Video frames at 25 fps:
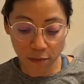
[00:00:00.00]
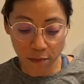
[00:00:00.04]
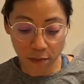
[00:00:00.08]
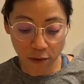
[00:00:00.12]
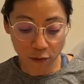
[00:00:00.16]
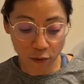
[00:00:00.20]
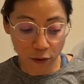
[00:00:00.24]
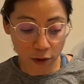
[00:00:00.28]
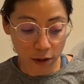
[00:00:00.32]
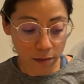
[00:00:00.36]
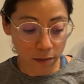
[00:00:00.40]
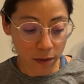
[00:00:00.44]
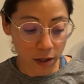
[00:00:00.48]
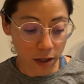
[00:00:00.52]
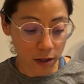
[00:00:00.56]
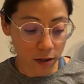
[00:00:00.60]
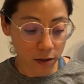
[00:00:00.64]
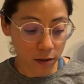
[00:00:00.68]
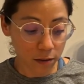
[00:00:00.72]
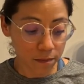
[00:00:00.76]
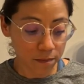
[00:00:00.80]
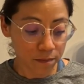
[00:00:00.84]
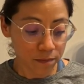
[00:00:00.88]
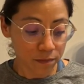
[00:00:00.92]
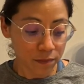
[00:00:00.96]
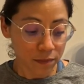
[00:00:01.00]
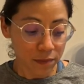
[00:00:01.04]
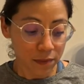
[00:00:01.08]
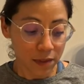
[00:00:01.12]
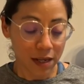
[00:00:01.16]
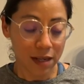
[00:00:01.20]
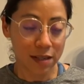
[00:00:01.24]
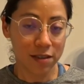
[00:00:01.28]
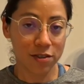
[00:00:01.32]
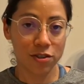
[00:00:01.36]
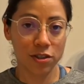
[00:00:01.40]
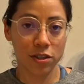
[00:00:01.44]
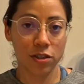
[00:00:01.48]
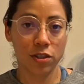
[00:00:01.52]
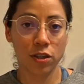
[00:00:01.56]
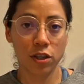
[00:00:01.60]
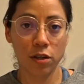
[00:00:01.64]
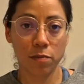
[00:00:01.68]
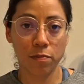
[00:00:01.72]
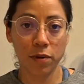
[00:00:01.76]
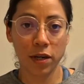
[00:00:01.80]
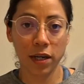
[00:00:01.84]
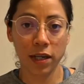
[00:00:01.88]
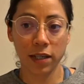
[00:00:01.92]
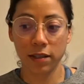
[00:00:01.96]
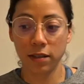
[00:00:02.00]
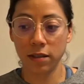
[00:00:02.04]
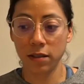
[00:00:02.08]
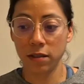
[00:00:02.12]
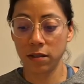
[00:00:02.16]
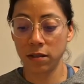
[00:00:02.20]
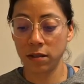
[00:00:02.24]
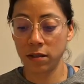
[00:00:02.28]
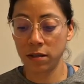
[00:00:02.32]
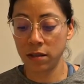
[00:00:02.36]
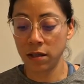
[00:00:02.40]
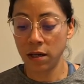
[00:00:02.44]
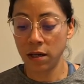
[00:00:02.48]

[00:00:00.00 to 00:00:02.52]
before tomorrow. And it's just good practice,